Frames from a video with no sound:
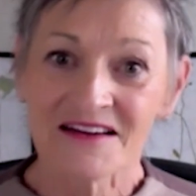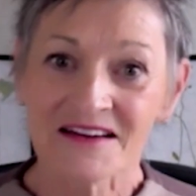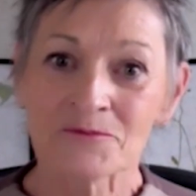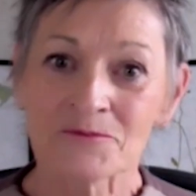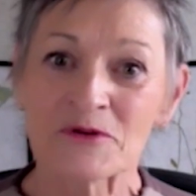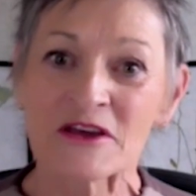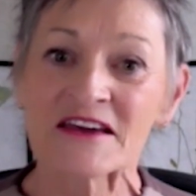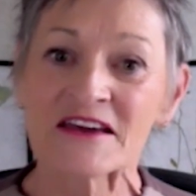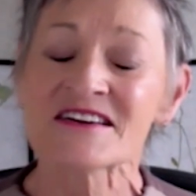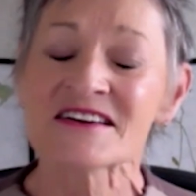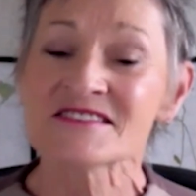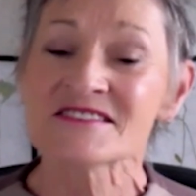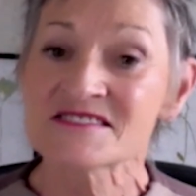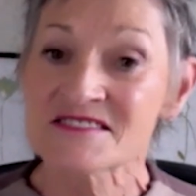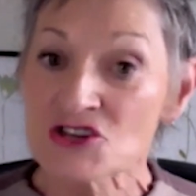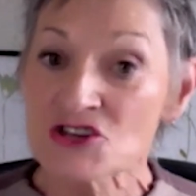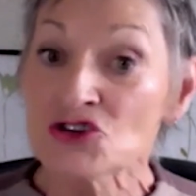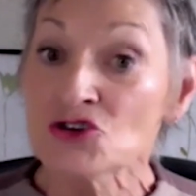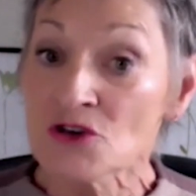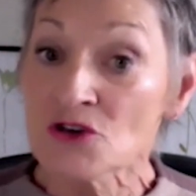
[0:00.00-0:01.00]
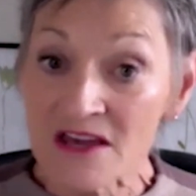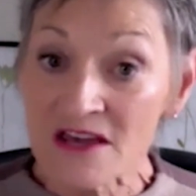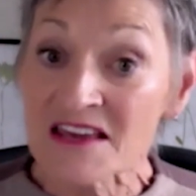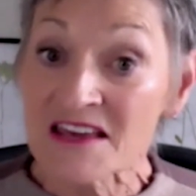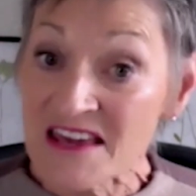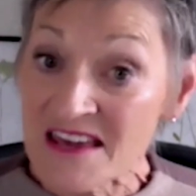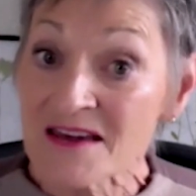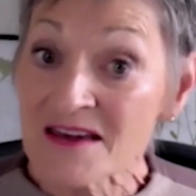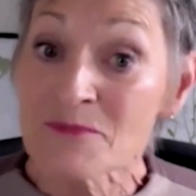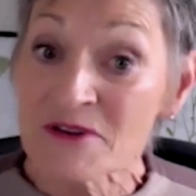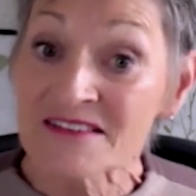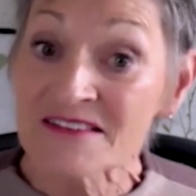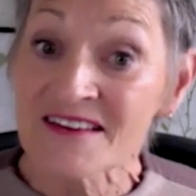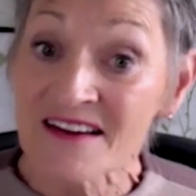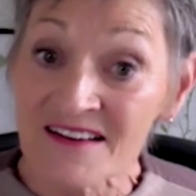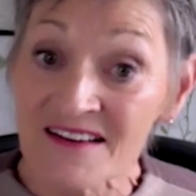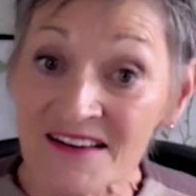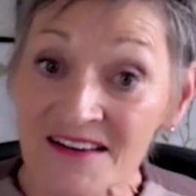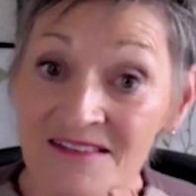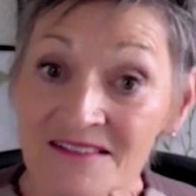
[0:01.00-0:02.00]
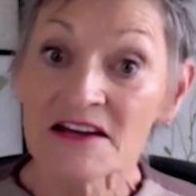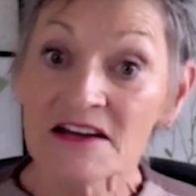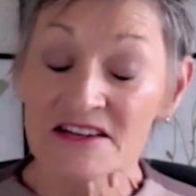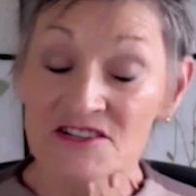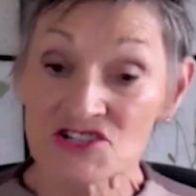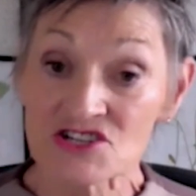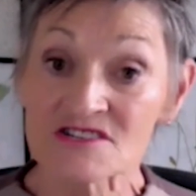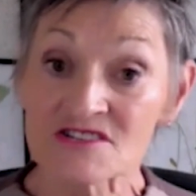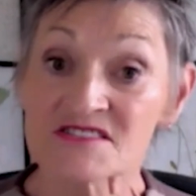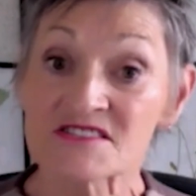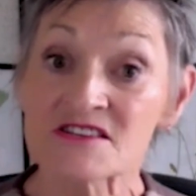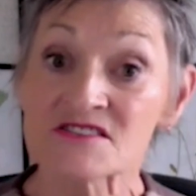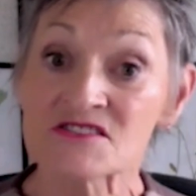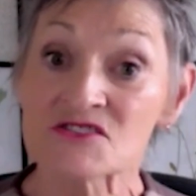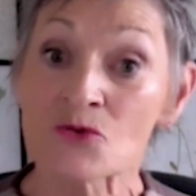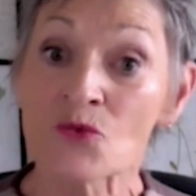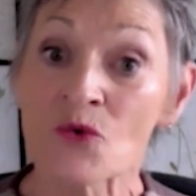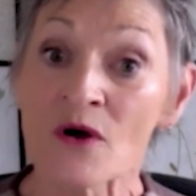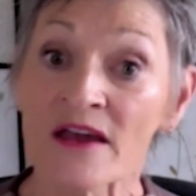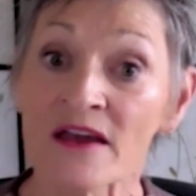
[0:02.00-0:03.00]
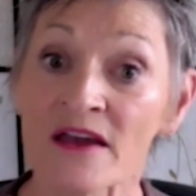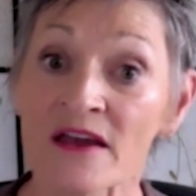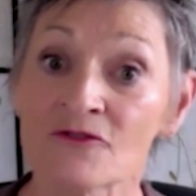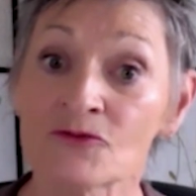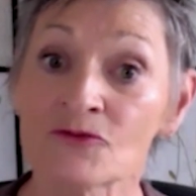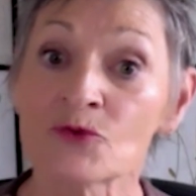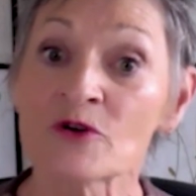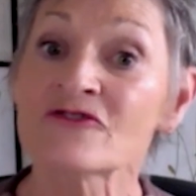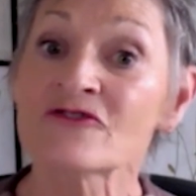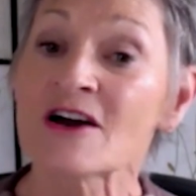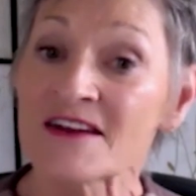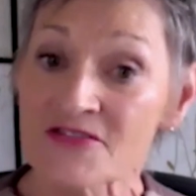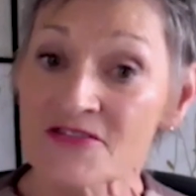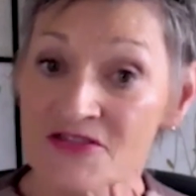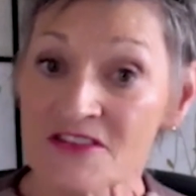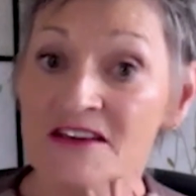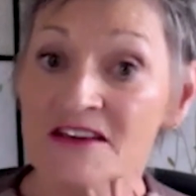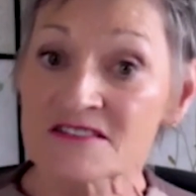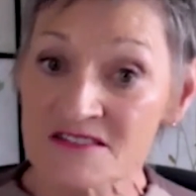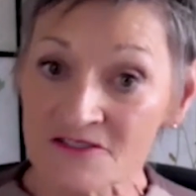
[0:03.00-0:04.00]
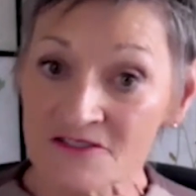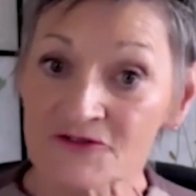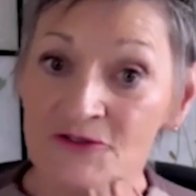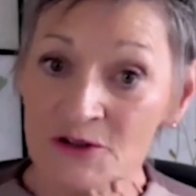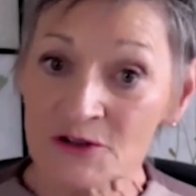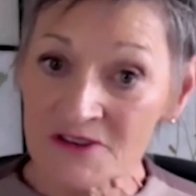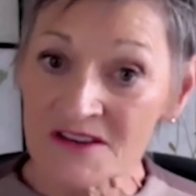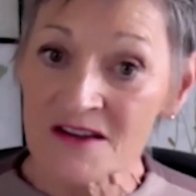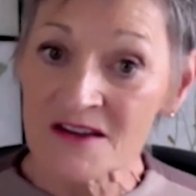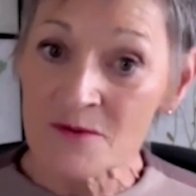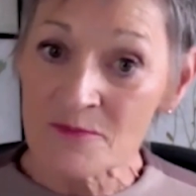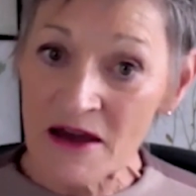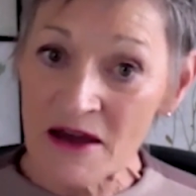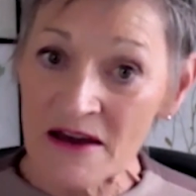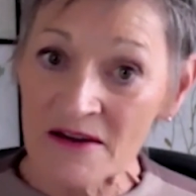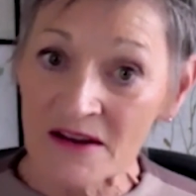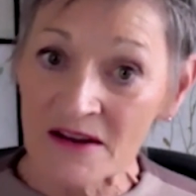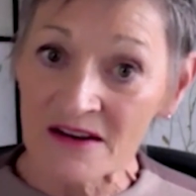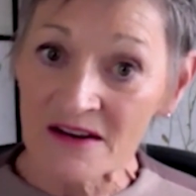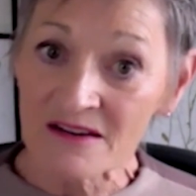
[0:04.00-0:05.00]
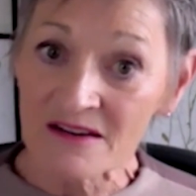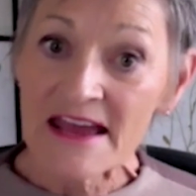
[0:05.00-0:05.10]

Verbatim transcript: Because it can be done. It just is a way of we've got to think differently about it.